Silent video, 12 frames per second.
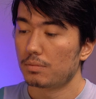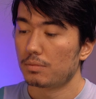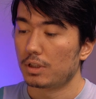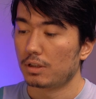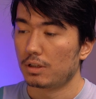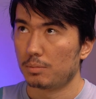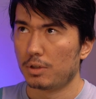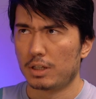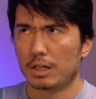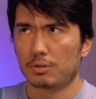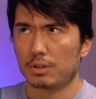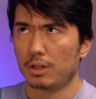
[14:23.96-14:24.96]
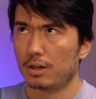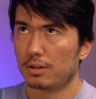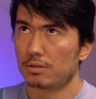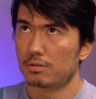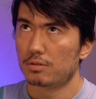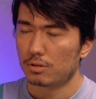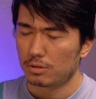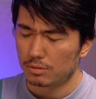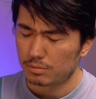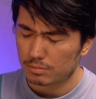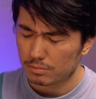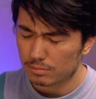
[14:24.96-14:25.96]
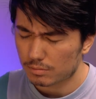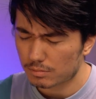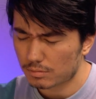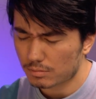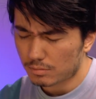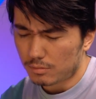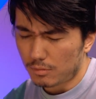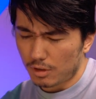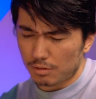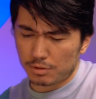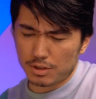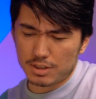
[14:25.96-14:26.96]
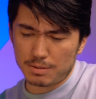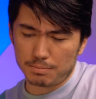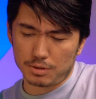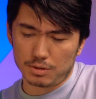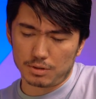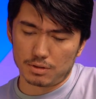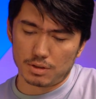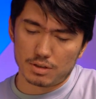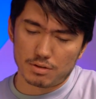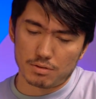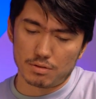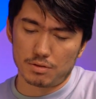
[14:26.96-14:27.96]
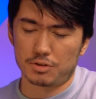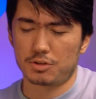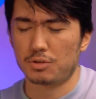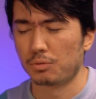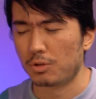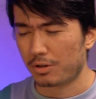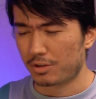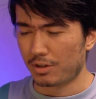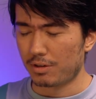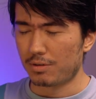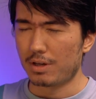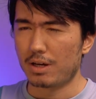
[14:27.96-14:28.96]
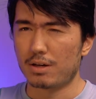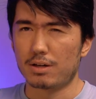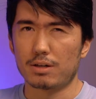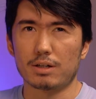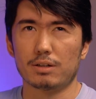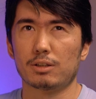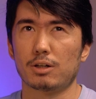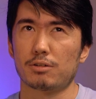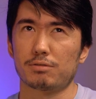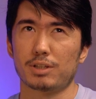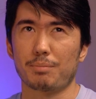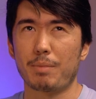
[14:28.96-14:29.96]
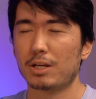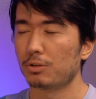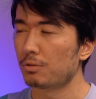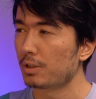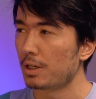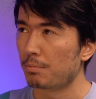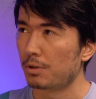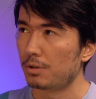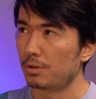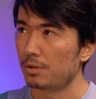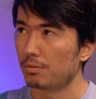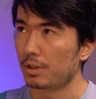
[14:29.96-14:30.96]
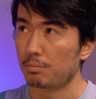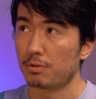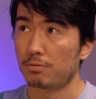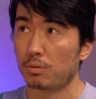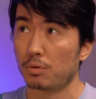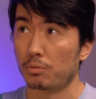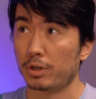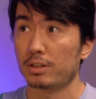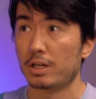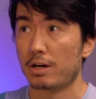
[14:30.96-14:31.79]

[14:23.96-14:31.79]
They can be doubted, yeah. So, for example, there's no longer a lot of like manual labor like before, right?